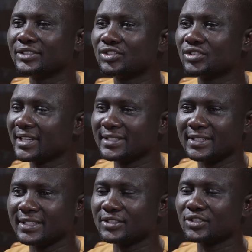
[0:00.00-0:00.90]

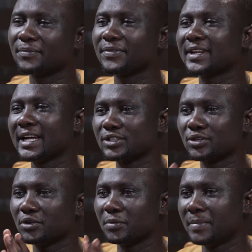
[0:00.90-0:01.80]
interesting, something that is
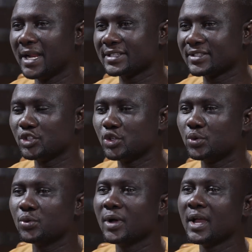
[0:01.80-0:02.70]
going to bless
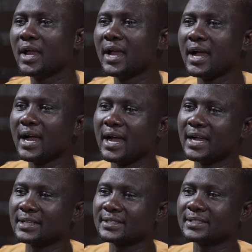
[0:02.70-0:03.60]
you
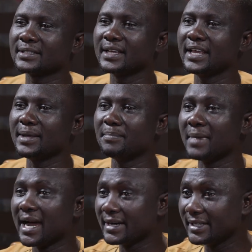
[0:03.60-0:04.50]
as a
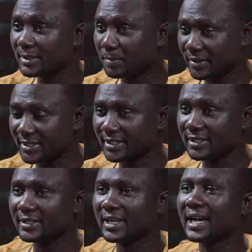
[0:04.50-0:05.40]
married
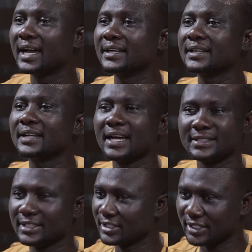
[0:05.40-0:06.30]
person and
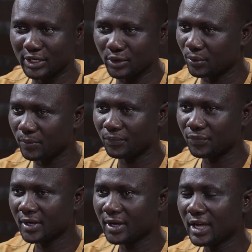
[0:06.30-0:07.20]
as a single.
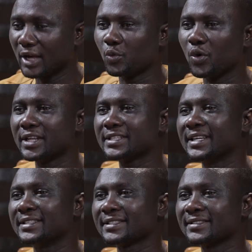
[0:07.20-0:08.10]
And what is
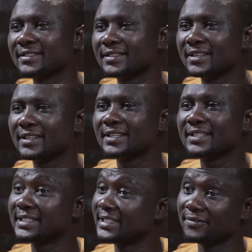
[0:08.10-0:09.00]
it?
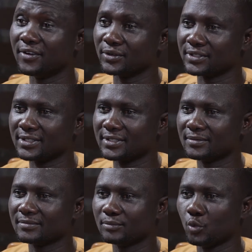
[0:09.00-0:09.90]

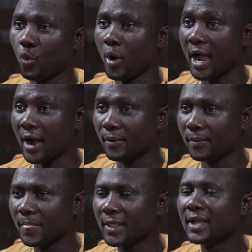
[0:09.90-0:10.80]
Divorce. Wow.